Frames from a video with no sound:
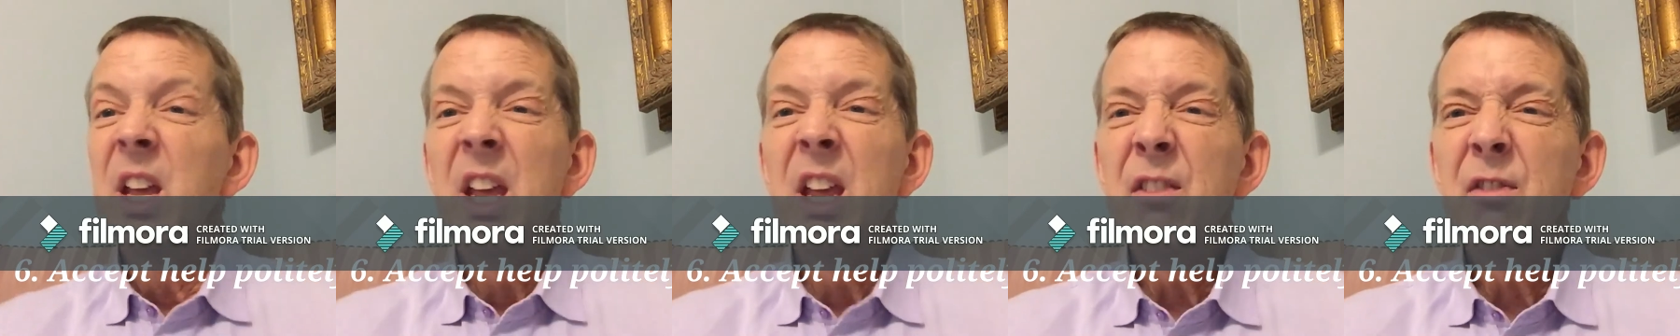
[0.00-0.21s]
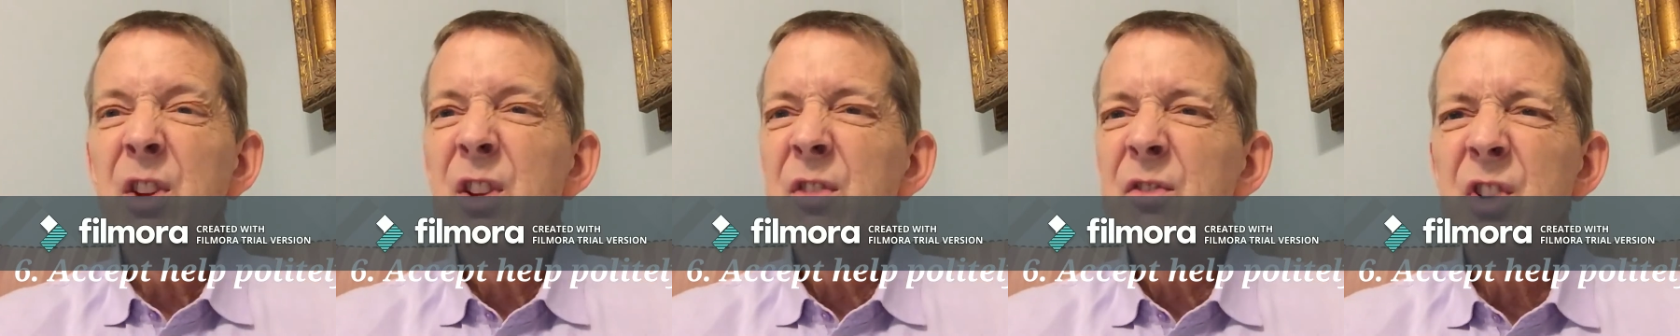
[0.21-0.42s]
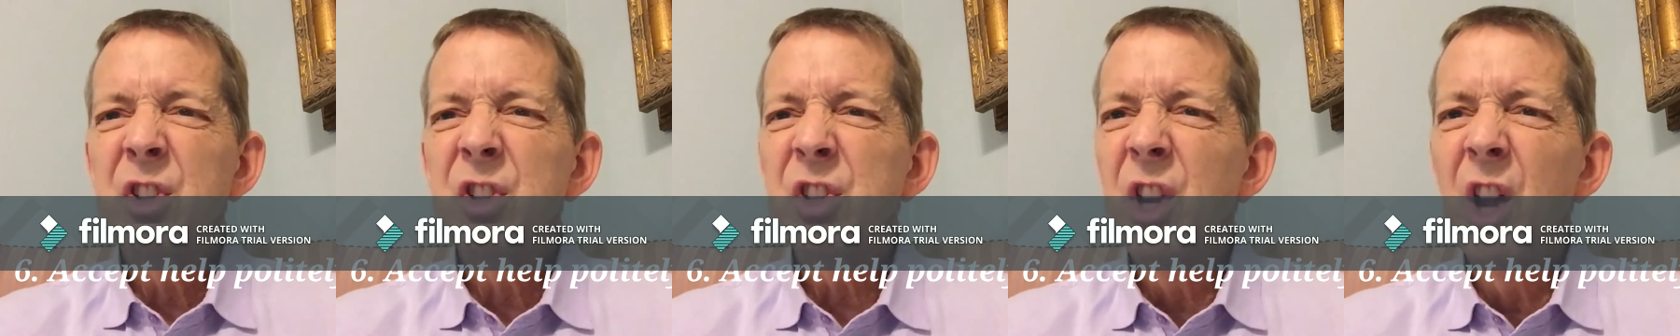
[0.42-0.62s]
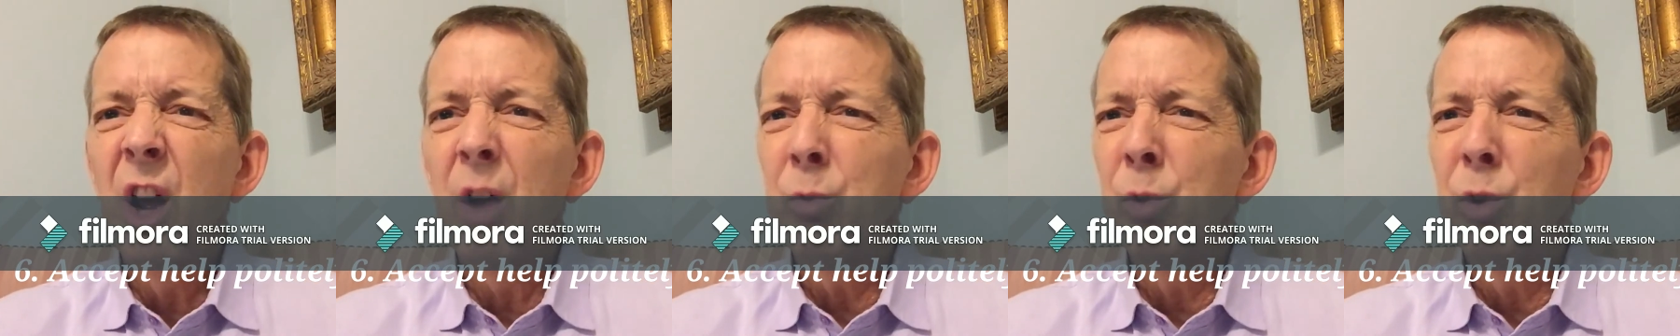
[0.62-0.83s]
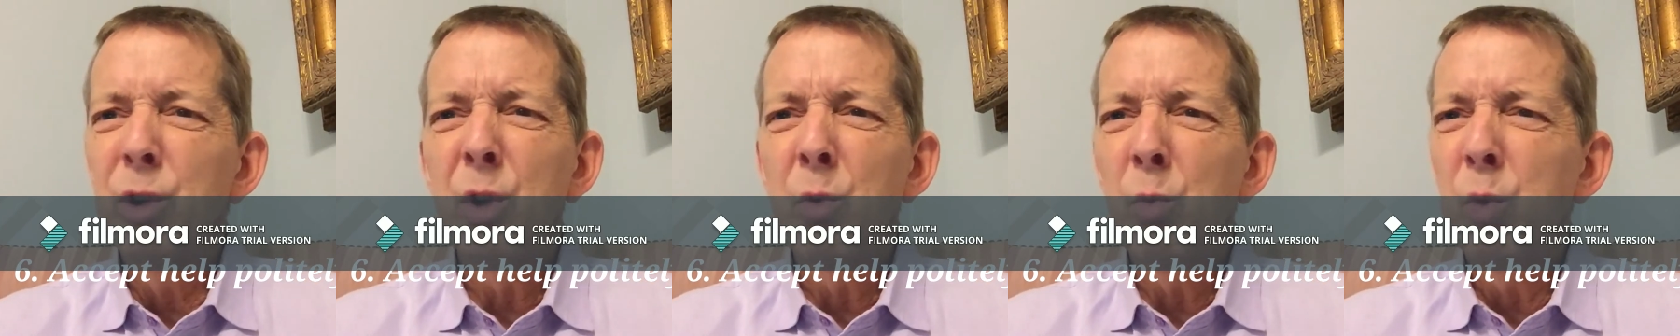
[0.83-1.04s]
Even if it's
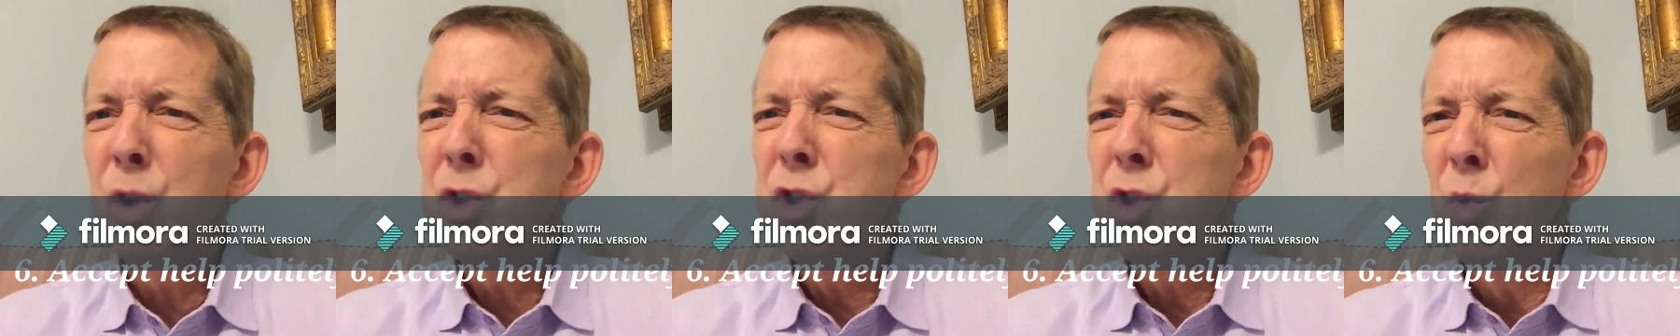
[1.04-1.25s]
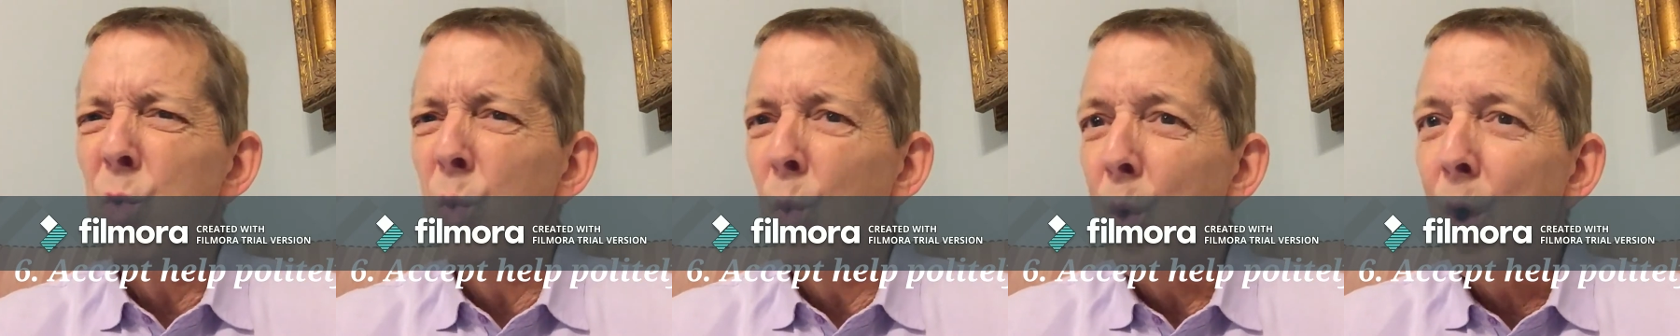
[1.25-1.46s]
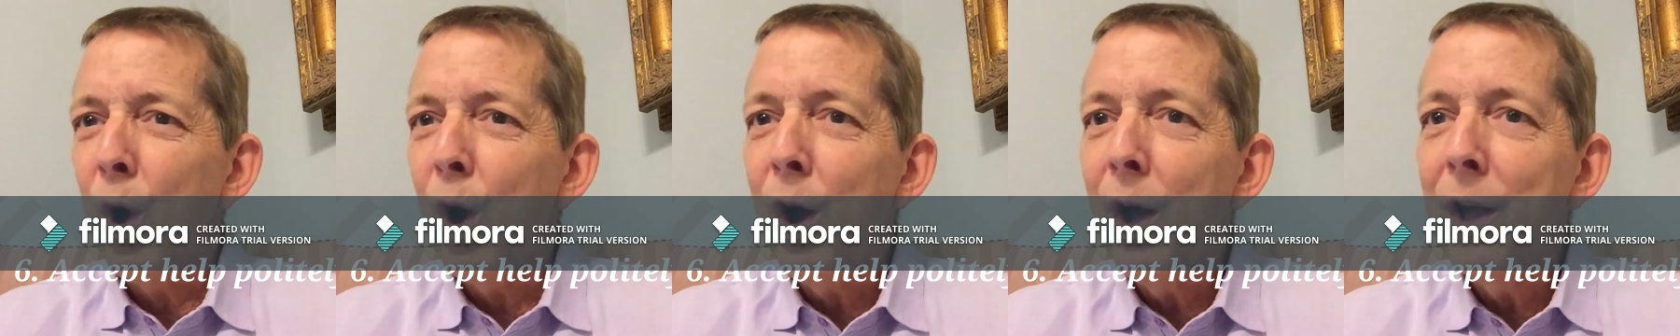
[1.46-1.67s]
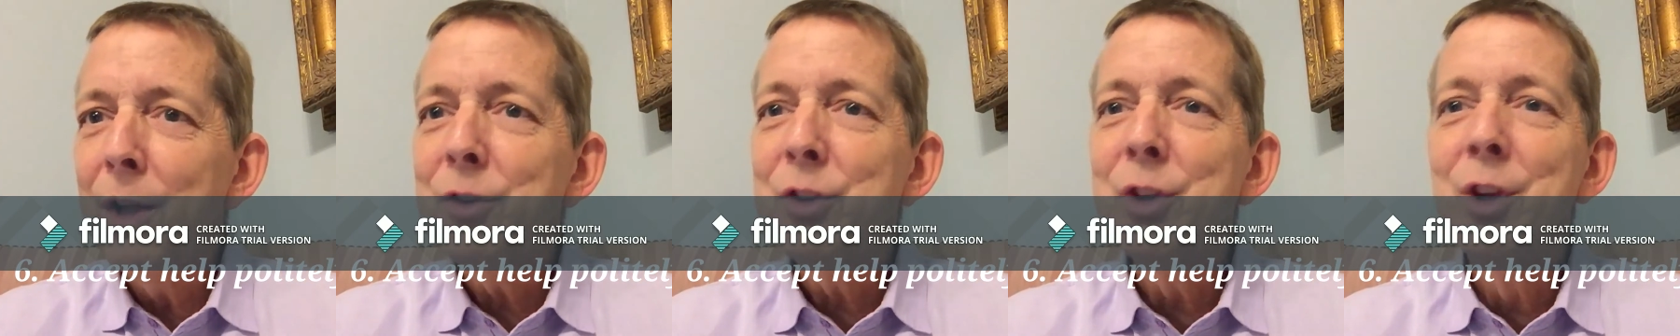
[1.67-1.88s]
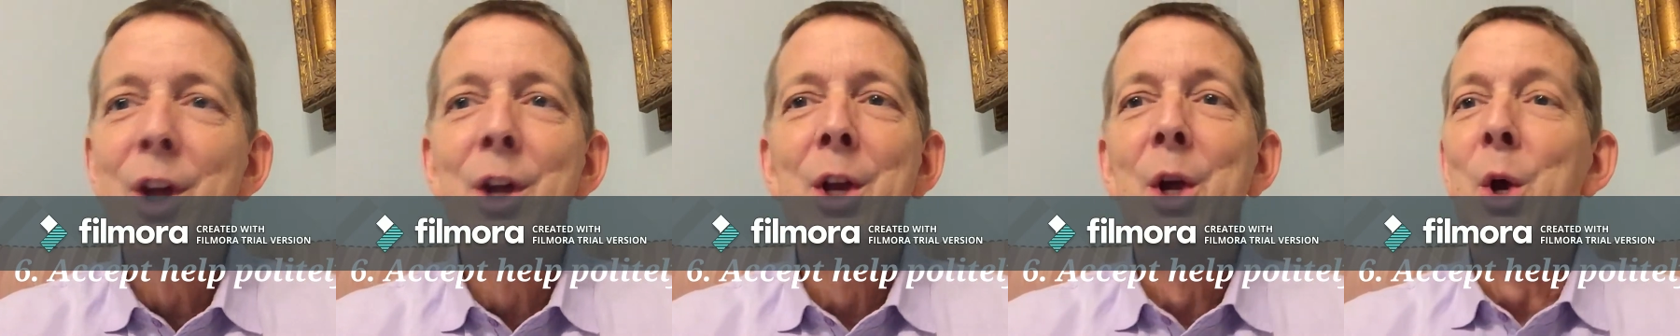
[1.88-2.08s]
not really what you
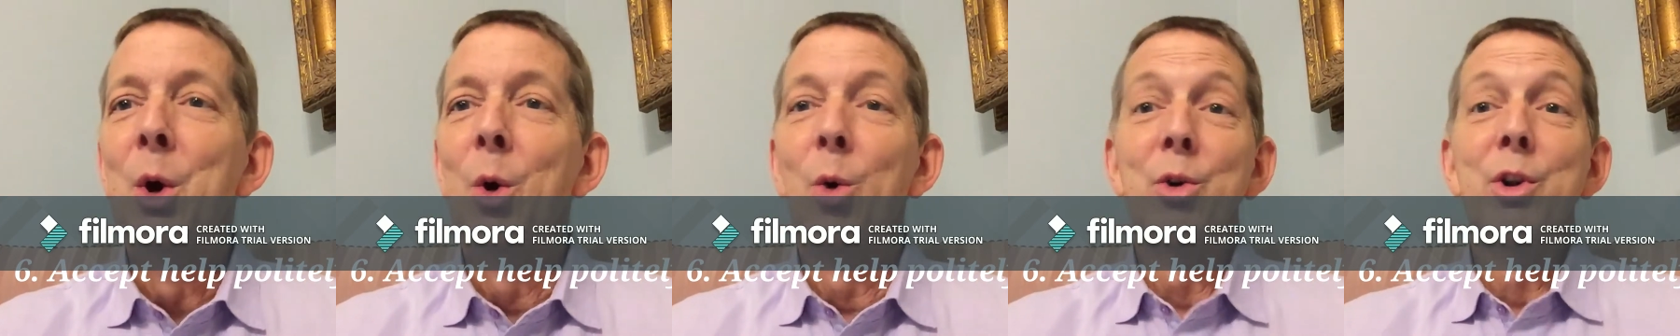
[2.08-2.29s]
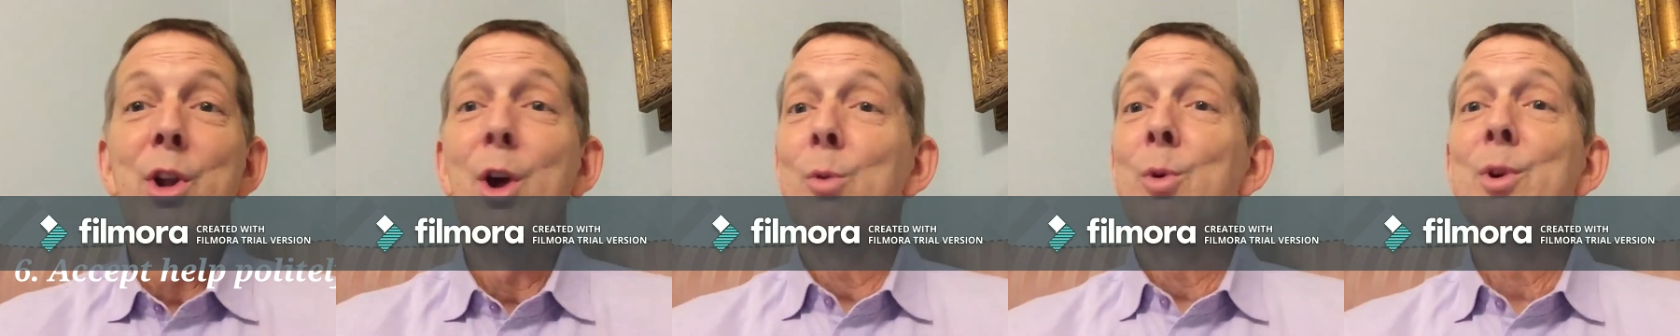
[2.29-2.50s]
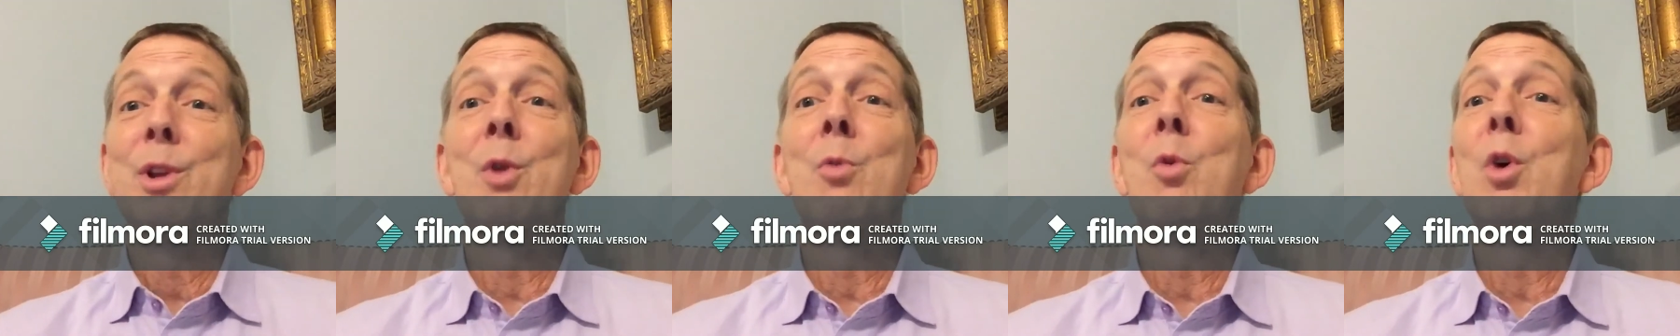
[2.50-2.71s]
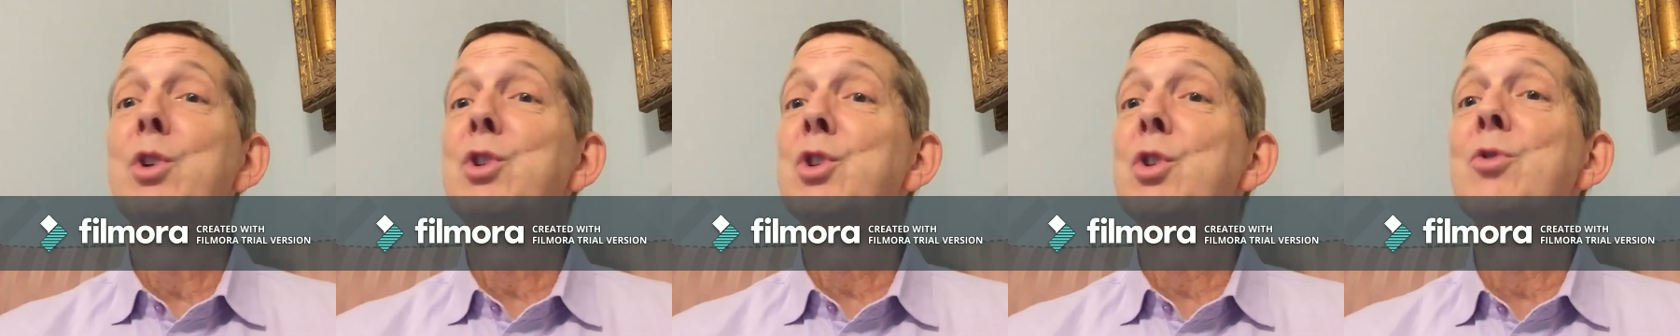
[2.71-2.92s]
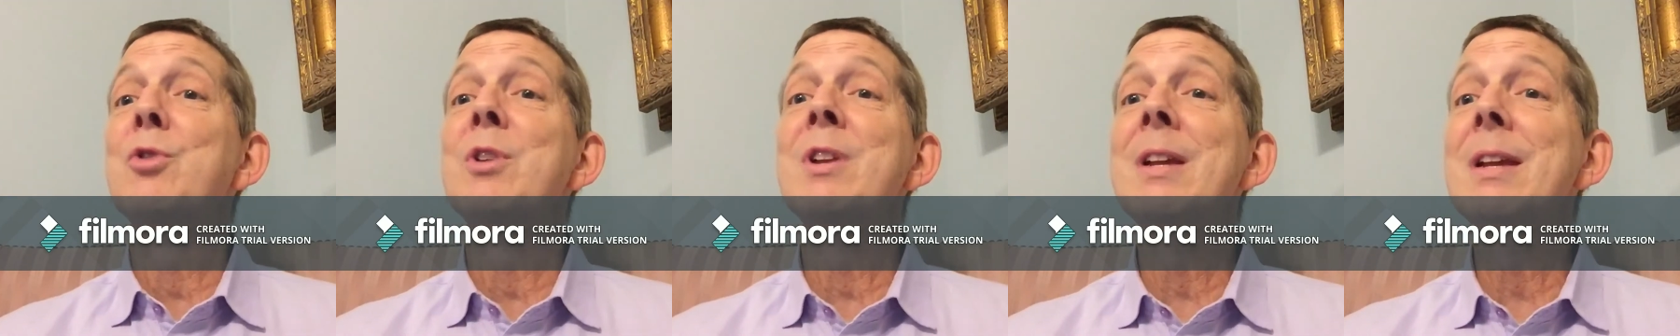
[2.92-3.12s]
want or not really
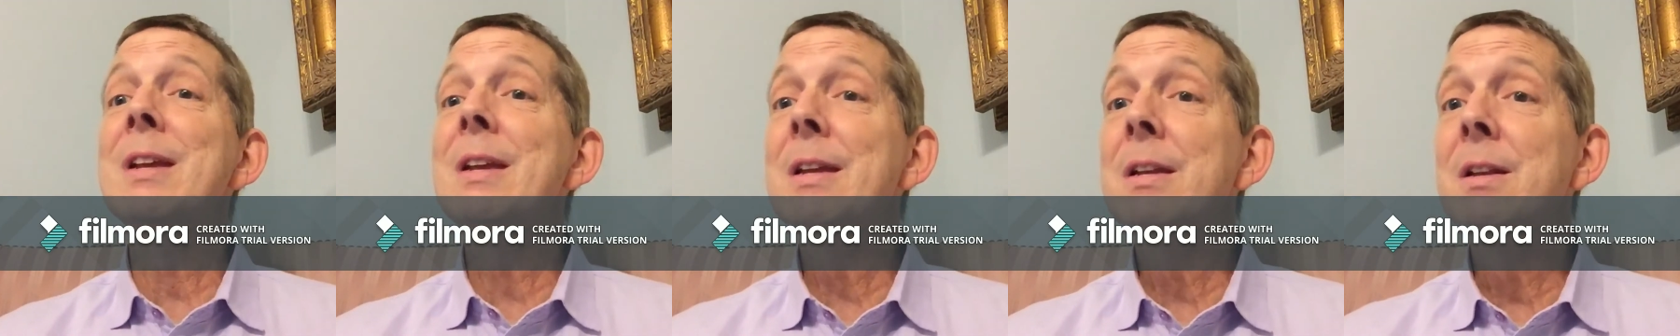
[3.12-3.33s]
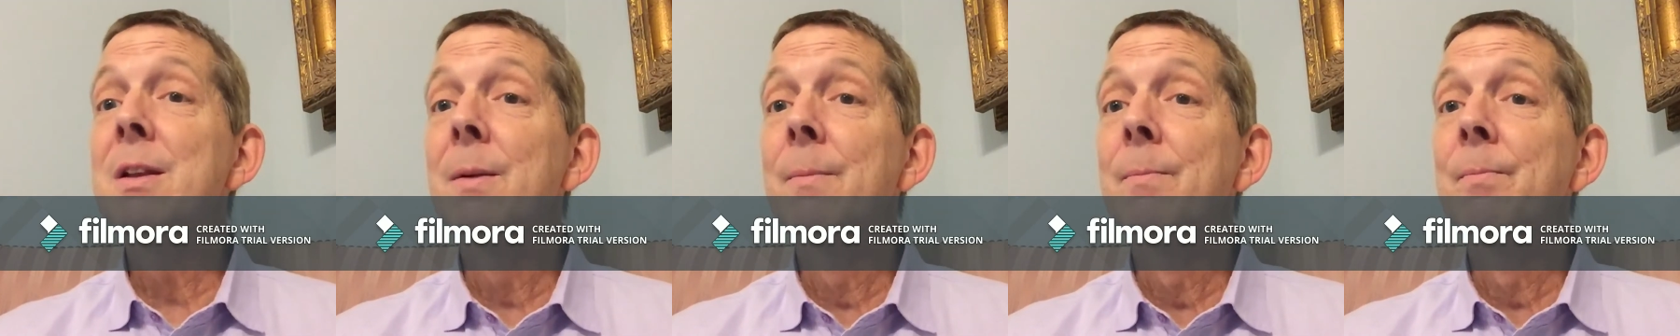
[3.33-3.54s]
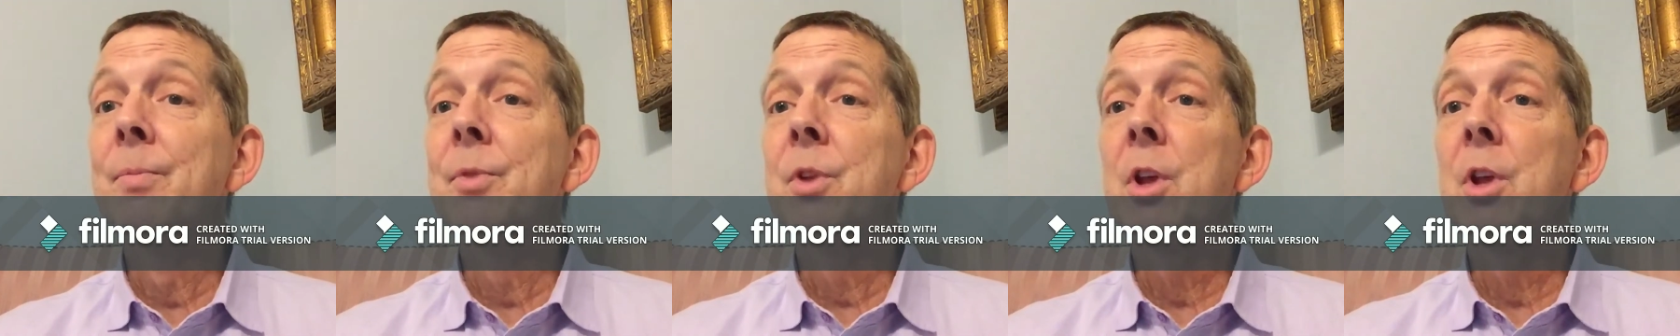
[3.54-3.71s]
what you need,